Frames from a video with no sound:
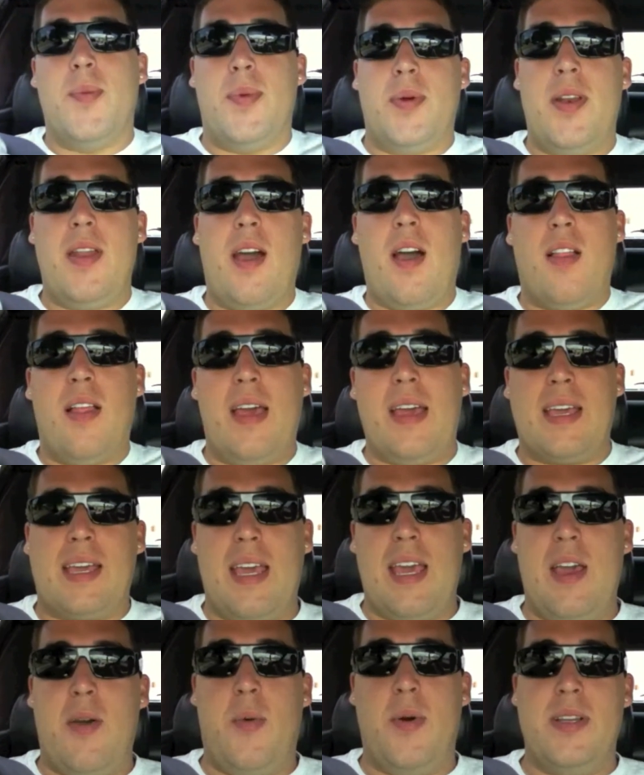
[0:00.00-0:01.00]
But no, like
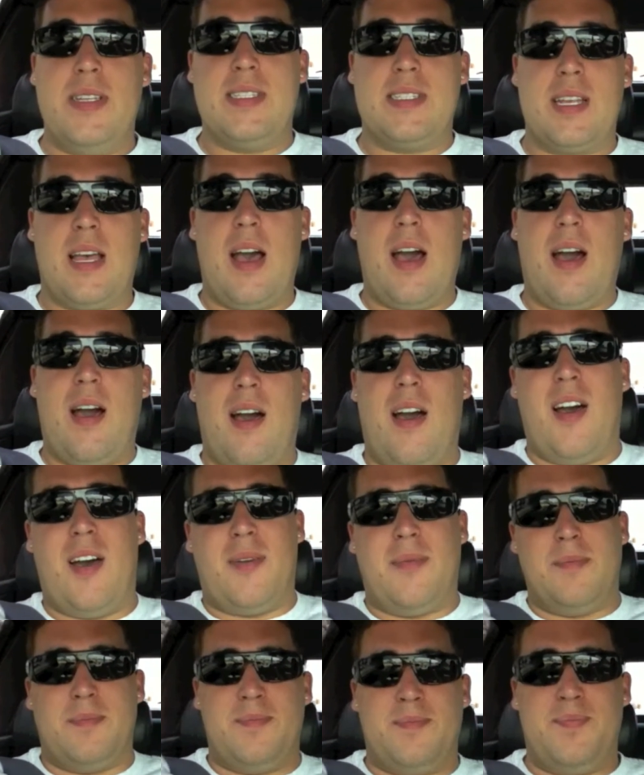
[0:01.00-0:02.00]
it was.
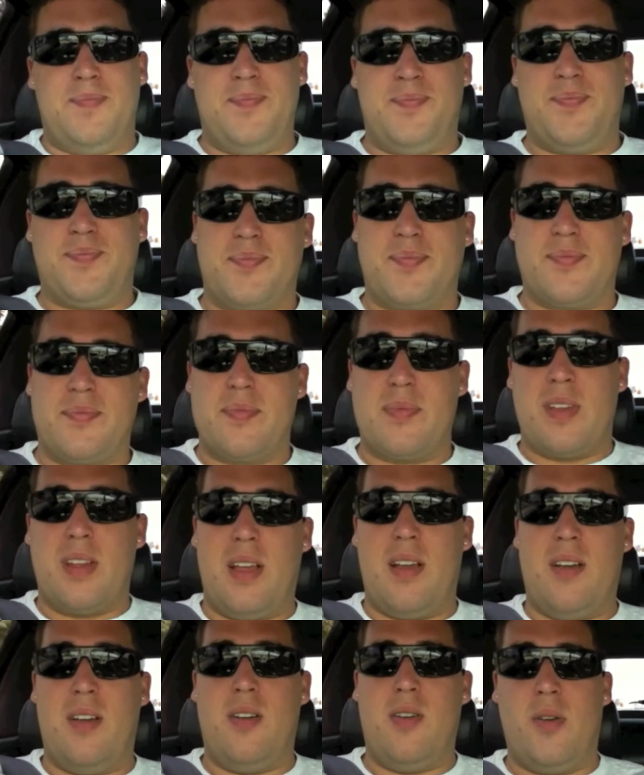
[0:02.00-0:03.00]
Um,
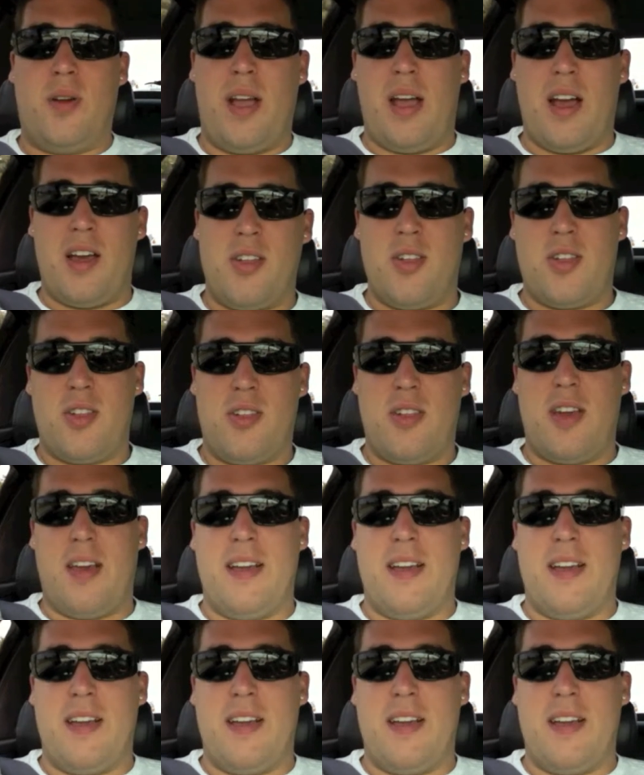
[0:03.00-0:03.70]
oh gosh.